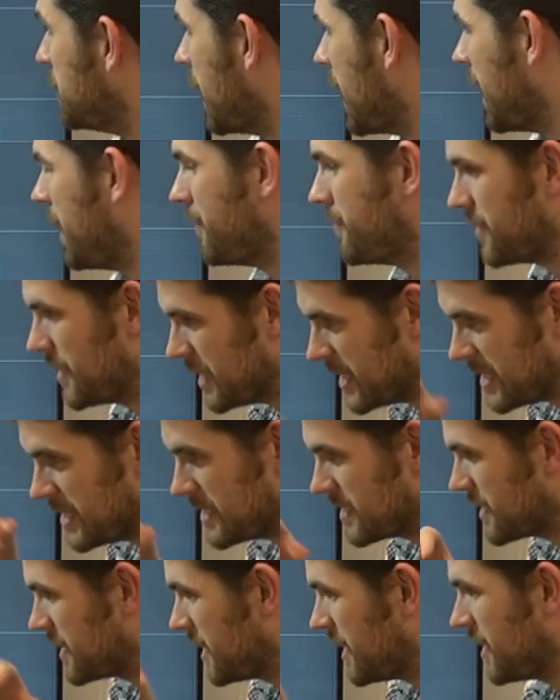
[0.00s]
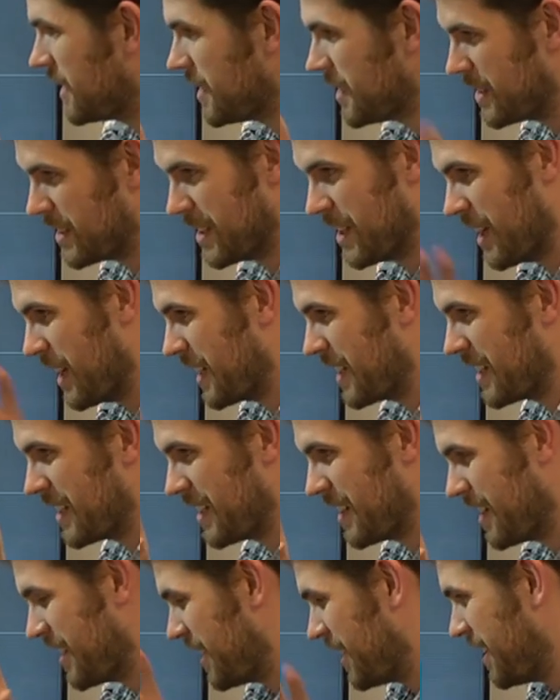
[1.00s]
have these
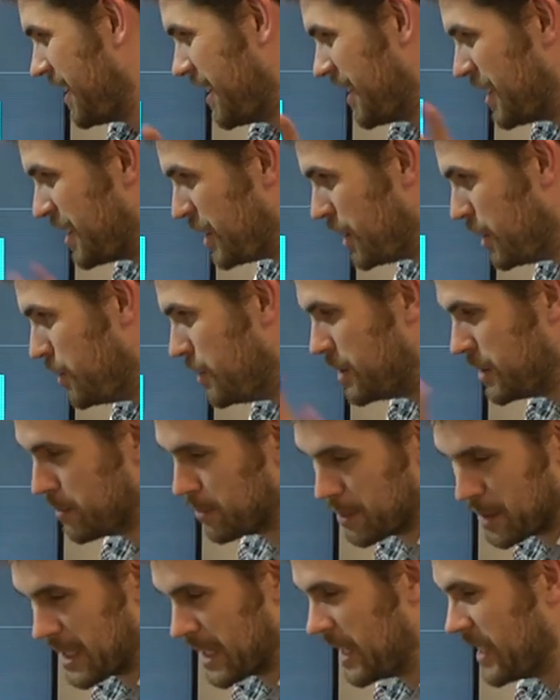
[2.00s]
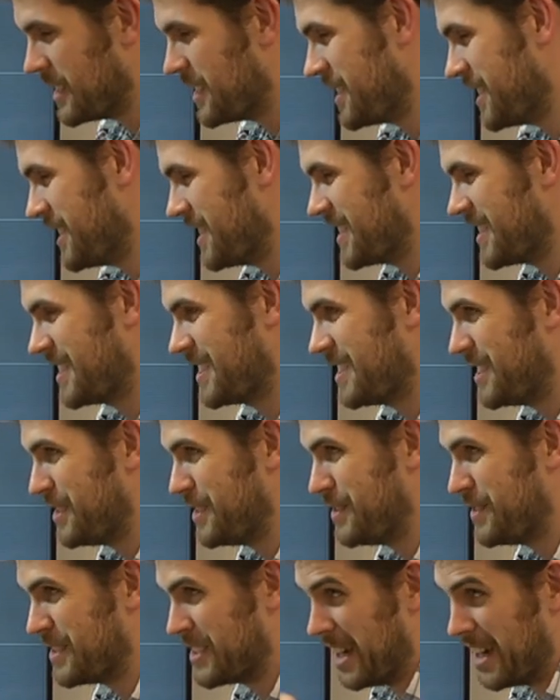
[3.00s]
like huge implications
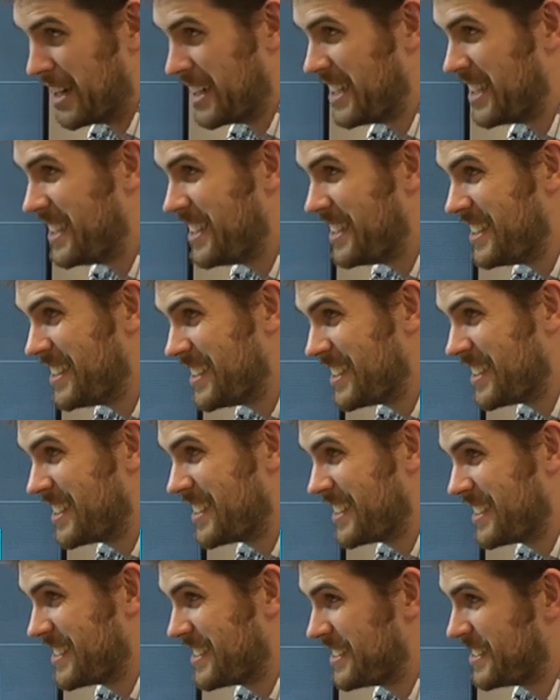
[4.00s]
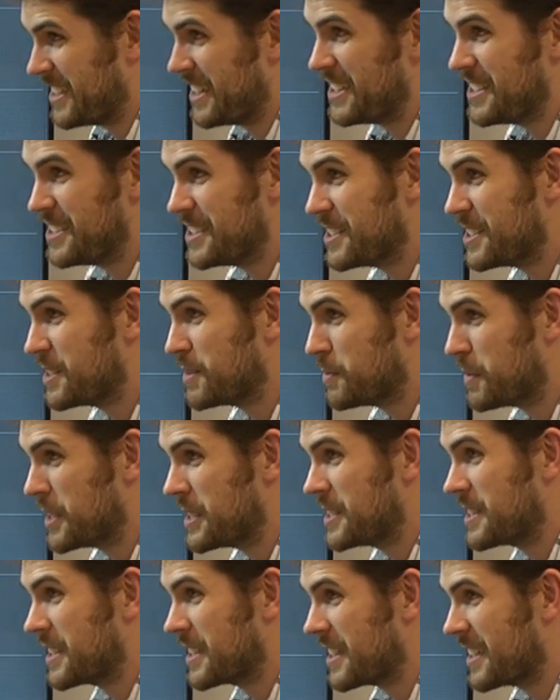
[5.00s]
to tiny changes,
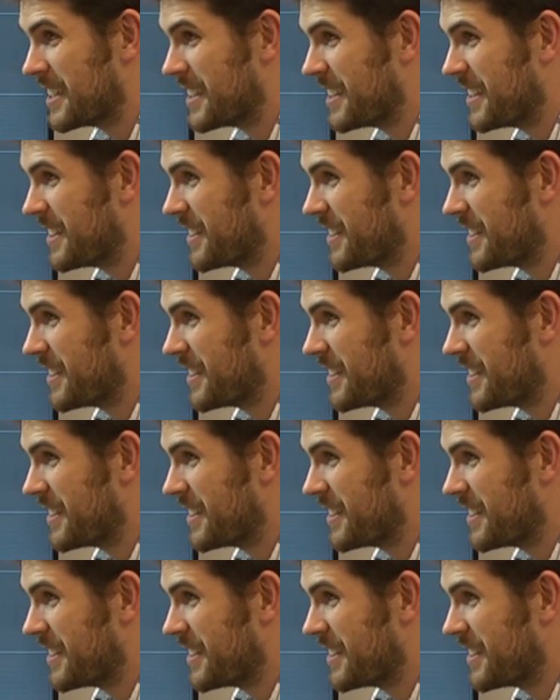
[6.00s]
basically.